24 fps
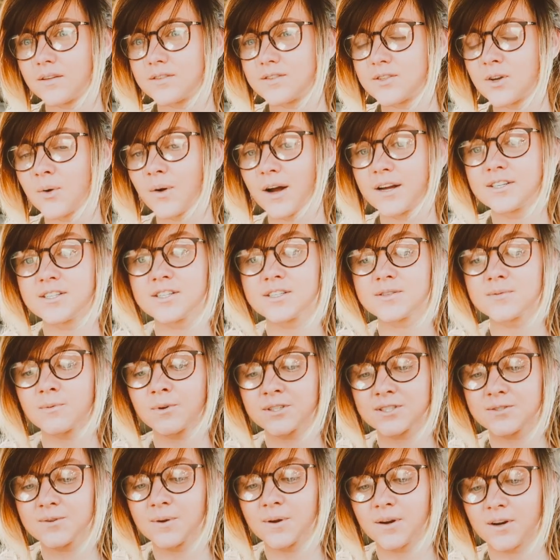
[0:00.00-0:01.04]
So I just
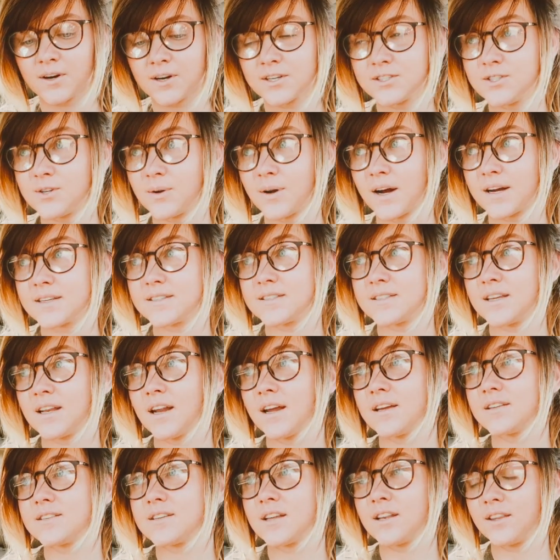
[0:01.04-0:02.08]
want to encourage you guys
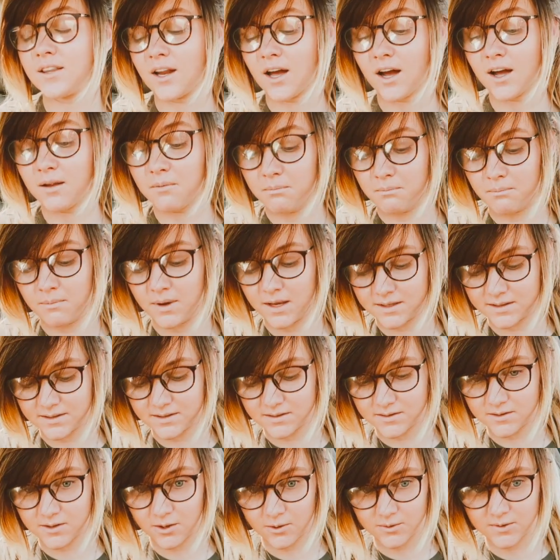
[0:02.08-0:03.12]
today to not
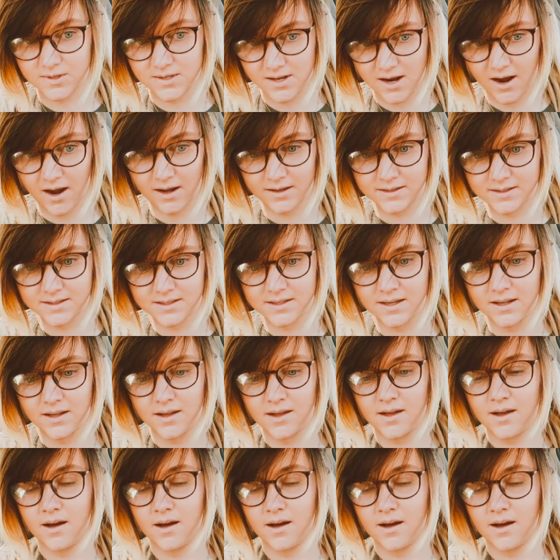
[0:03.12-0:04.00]
miss those dots,